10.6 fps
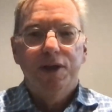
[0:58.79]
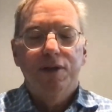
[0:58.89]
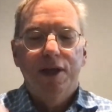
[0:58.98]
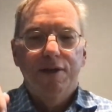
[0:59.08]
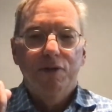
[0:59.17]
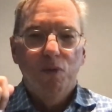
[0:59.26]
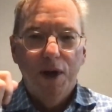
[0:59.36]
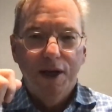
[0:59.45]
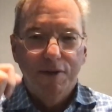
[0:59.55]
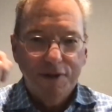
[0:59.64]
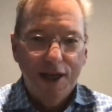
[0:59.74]
We don't have a
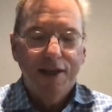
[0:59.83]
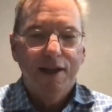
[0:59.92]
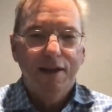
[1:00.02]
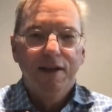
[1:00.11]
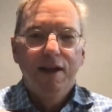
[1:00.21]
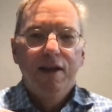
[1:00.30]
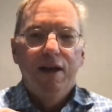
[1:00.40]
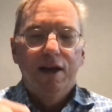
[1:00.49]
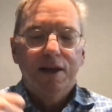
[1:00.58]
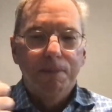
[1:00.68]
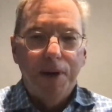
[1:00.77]
way of taking
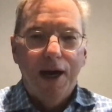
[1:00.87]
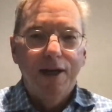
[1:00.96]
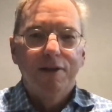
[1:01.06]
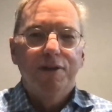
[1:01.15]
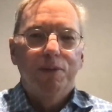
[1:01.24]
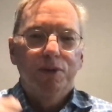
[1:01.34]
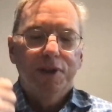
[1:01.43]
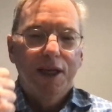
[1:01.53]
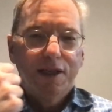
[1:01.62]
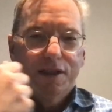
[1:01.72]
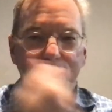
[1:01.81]
a compiler that will
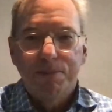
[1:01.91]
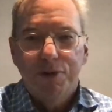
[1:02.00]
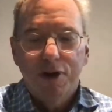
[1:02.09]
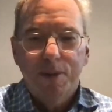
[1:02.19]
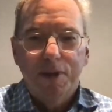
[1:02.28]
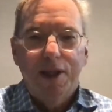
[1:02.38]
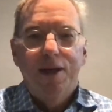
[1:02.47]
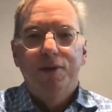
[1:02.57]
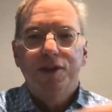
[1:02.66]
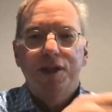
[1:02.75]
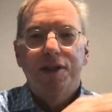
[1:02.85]
take some programming
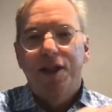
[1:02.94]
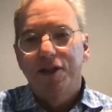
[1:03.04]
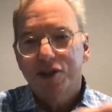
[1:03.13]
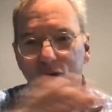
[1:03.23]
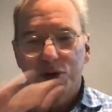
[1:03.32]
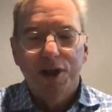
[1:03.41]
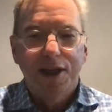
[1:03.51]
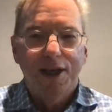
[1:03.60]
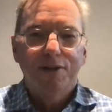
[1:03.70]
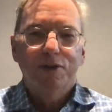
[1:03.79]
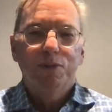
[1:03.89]
language and then sorting it
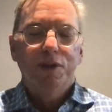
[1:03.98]
out